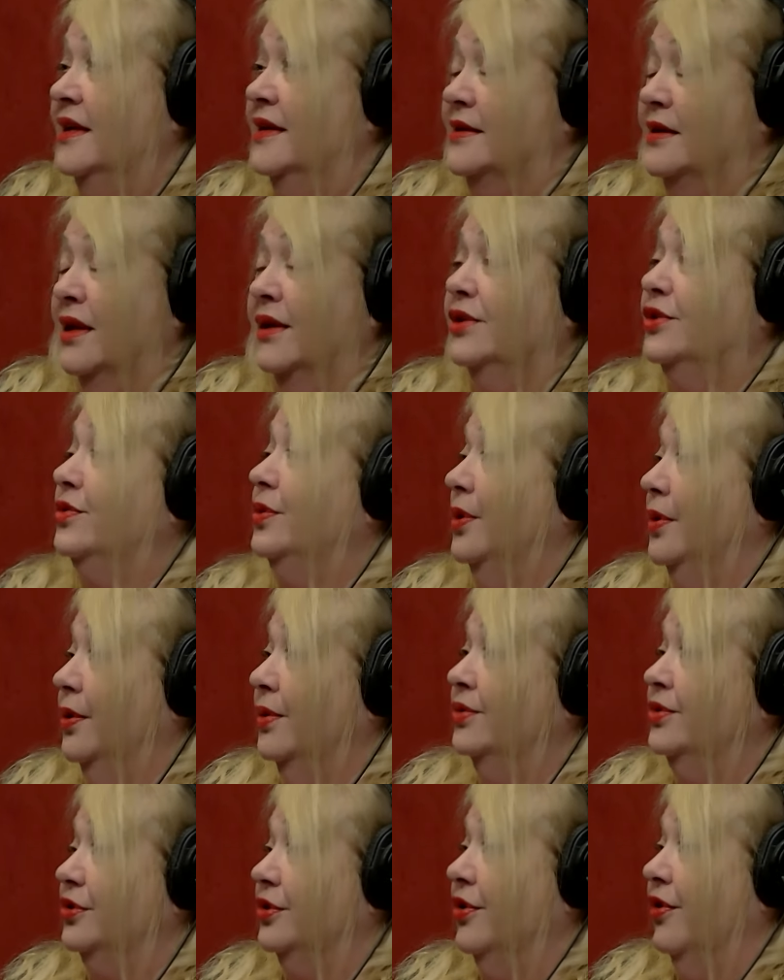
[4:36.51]
As long as you
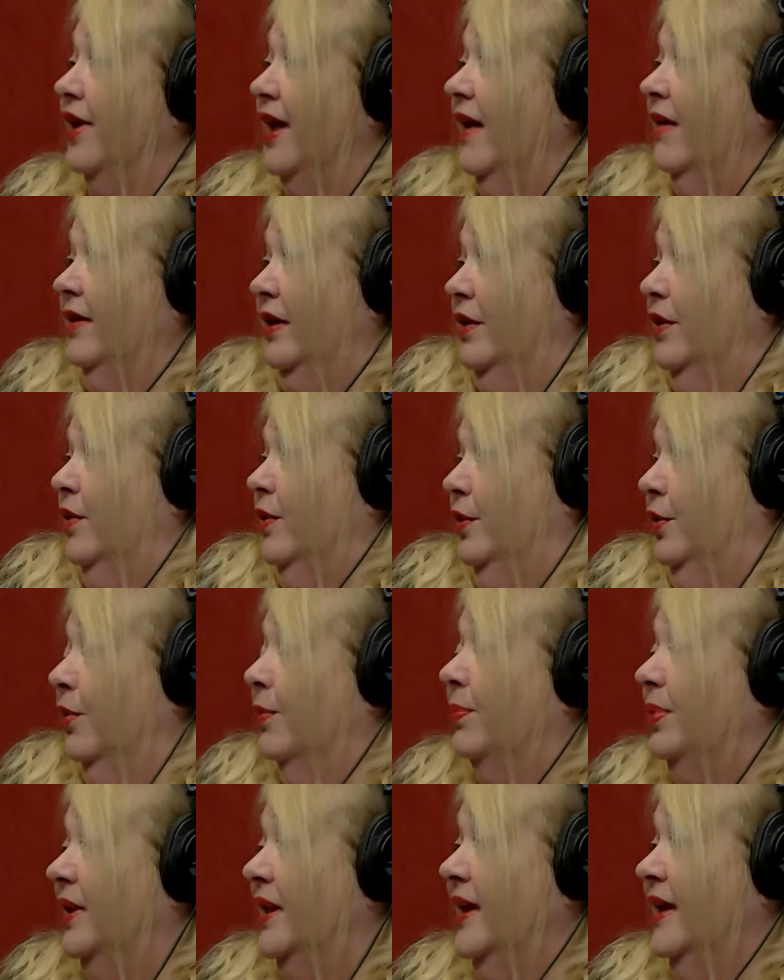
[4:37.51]
hold your ground and know your
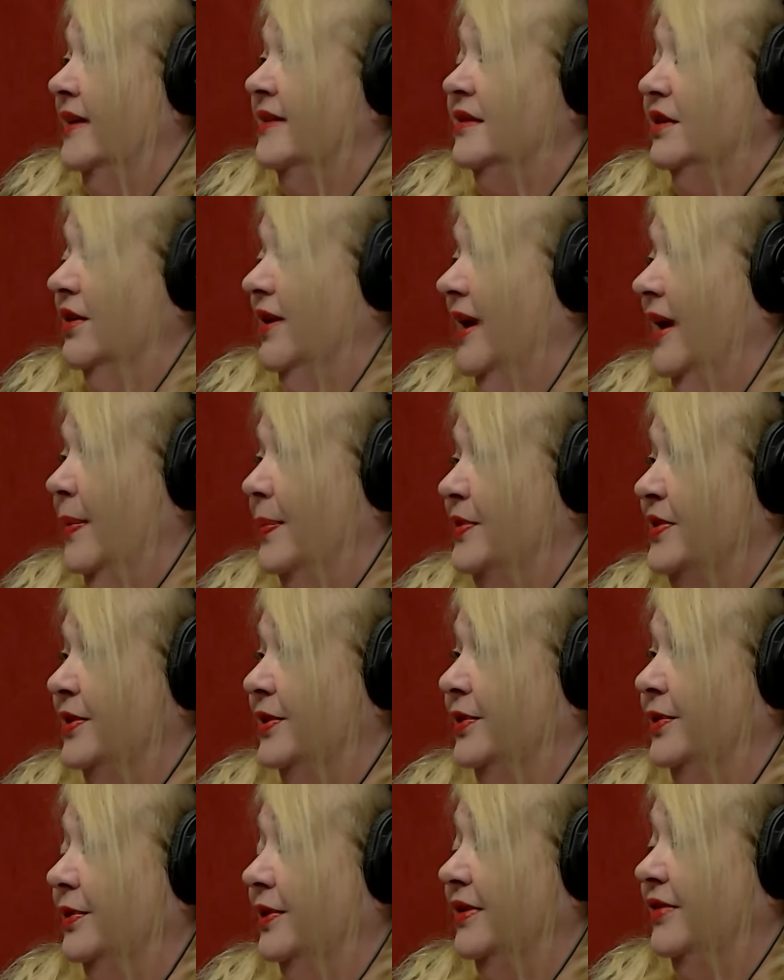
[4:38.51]
place, you're
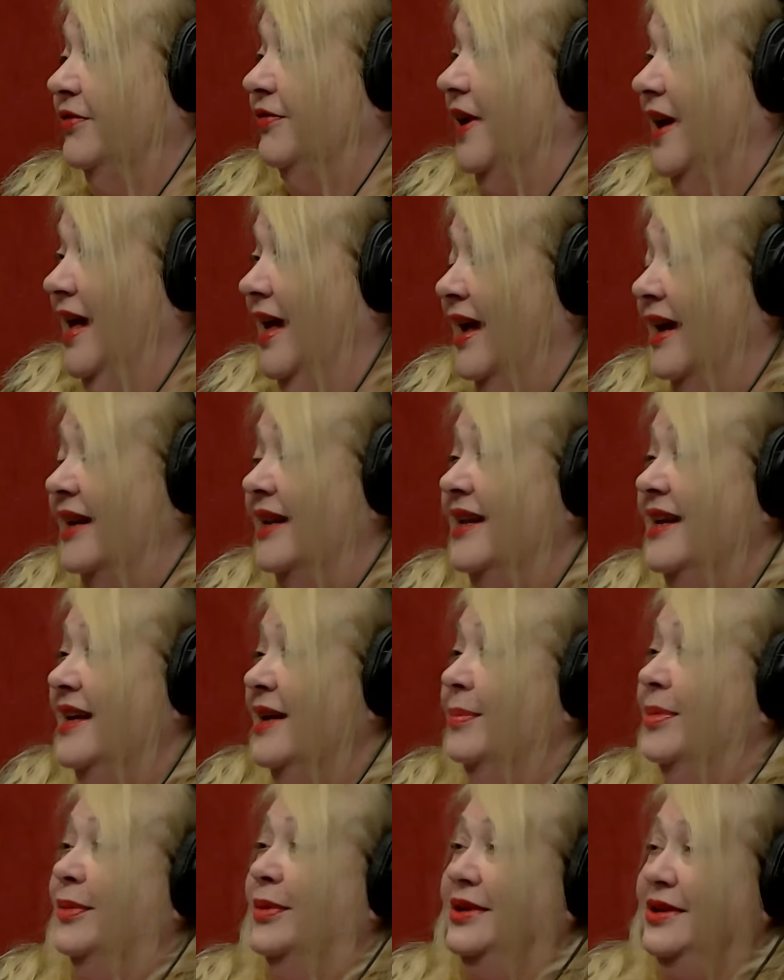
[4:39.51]
absolutely fine.
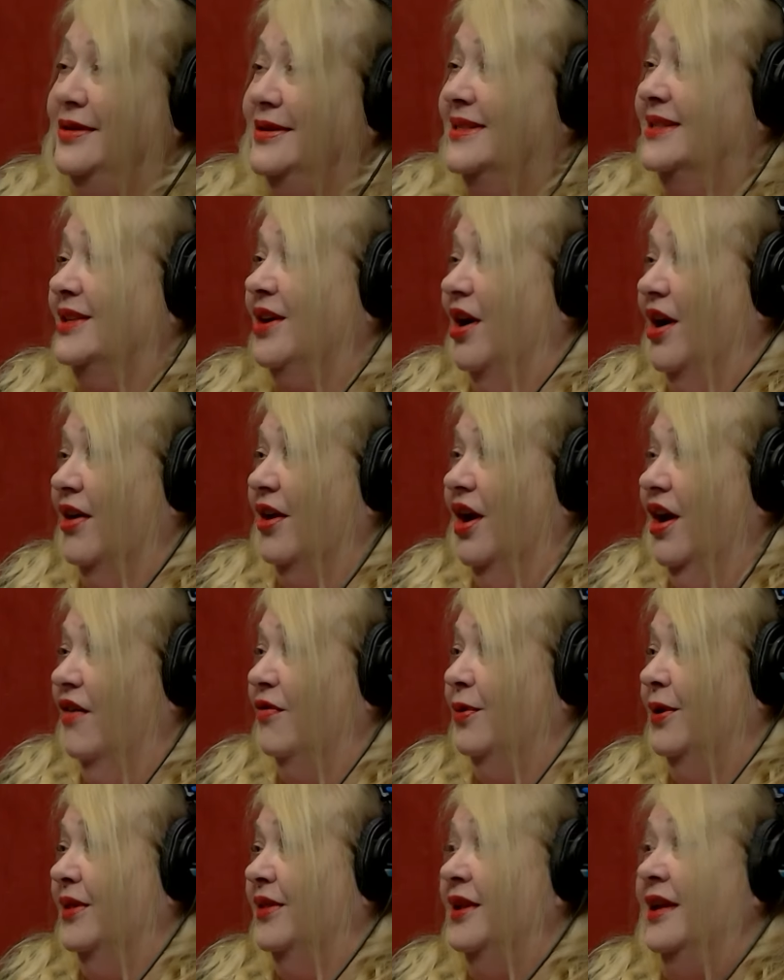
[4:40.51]
But when you start
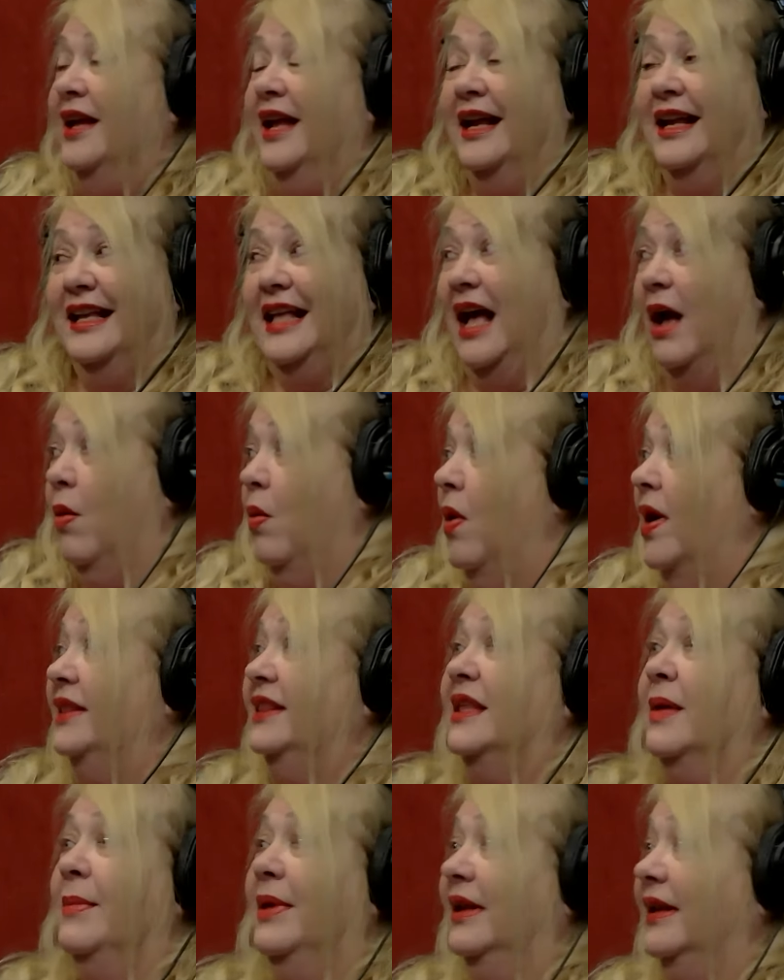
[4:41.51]
off with, I
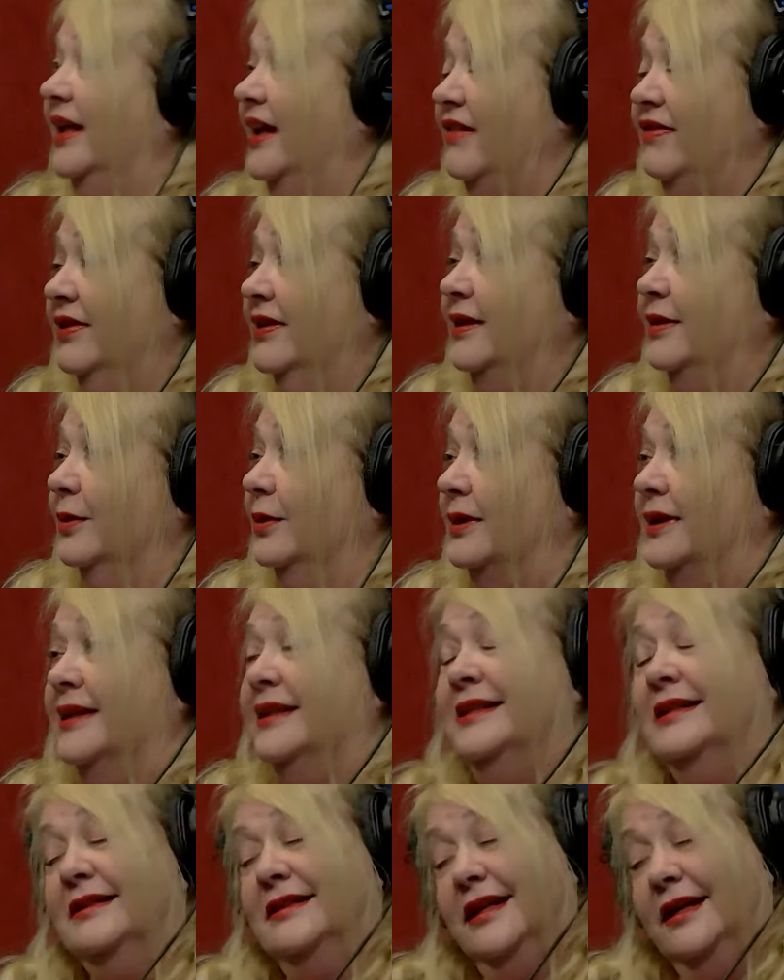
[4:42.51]
want the malevolent
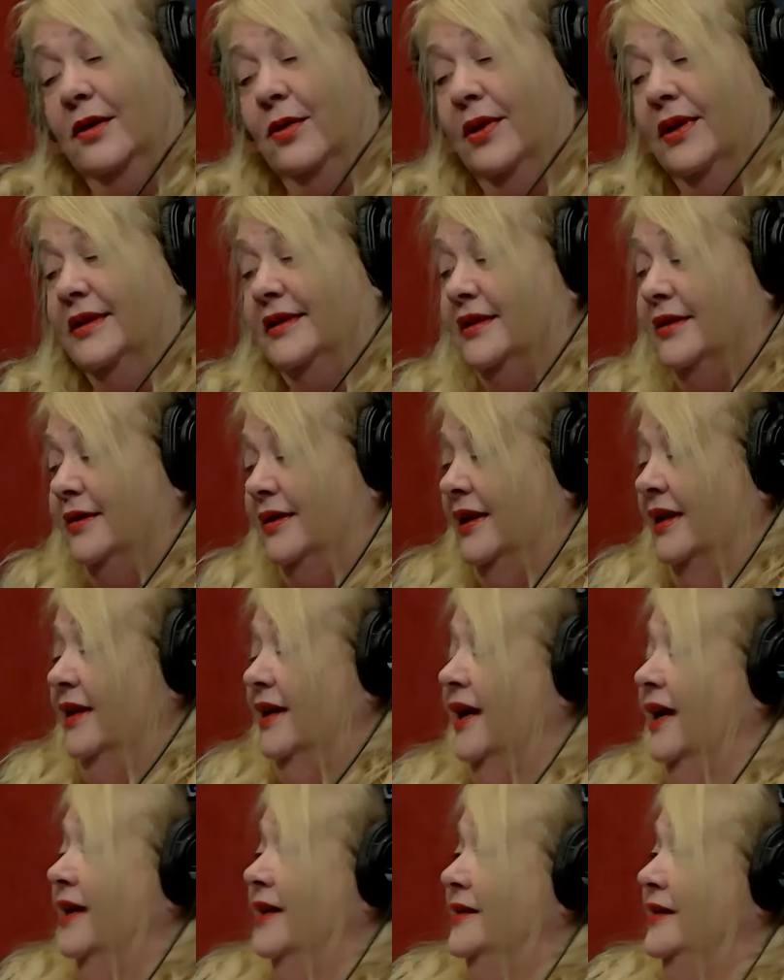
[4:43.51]
ones, it's like, mm-hmm. well, dude, then
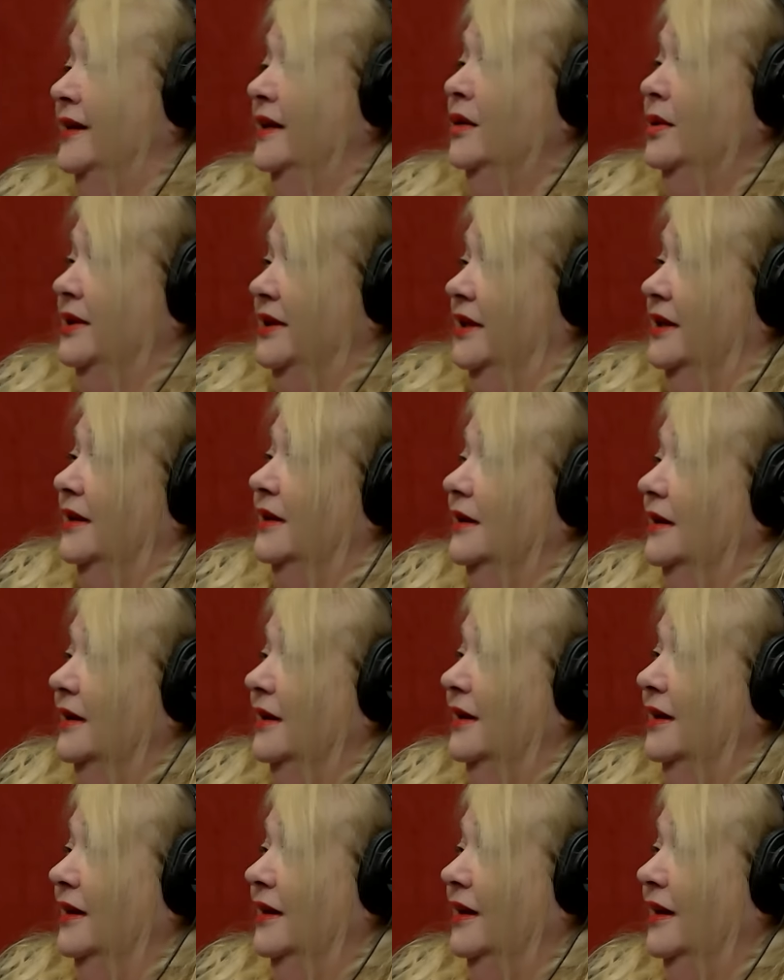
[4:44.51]
you got to deal with it
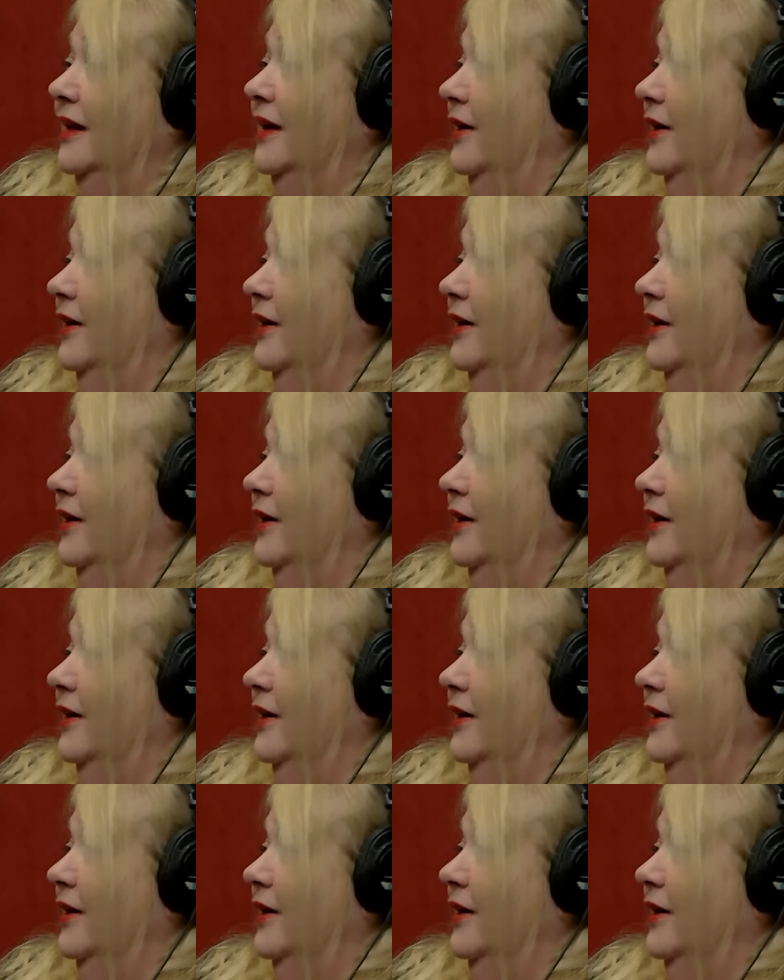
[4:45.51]
no, you